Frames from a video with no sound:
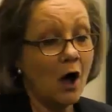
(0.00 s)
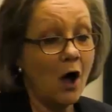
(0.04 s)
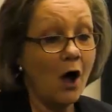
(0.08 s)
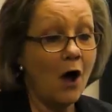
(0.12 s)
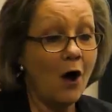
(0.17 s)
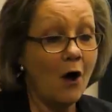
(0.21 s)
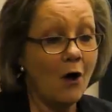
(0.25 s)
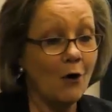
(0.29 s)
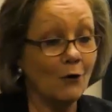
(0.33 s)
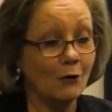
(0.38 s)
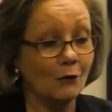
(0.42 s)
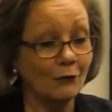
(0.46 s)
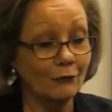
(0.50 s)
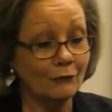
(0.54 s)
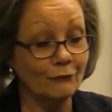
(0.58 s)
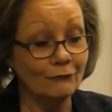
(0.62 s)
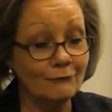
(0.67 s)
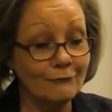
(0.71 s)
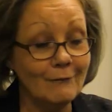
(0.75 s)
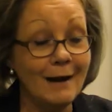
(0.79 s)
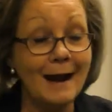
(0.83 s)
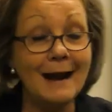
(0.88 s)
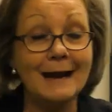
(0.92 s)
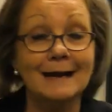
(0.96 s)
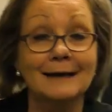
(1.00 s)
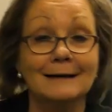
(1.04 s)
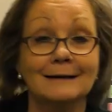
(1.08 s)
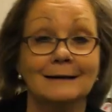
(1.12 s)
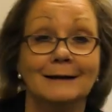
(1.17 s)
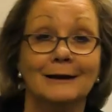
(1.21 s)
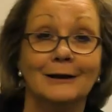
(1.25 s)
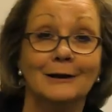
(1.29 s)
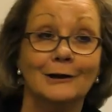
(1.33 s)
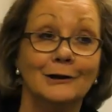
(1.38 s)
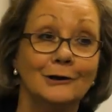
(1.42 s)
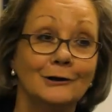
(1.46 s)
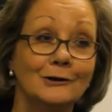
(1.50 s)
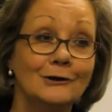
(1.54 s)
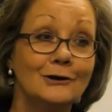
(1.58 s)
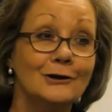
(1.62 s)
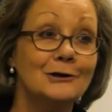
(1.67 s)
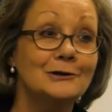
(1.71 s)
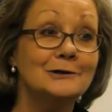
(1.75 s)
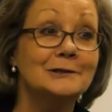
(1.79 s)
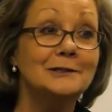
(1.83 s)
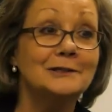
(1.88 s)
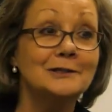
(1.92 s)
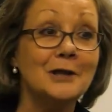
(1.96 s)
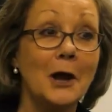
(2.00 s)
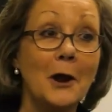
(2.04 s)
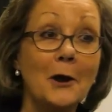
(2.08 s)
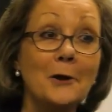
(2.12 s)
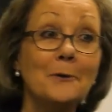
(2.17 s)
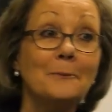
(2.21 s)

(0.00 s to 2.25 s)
oh great, new SOW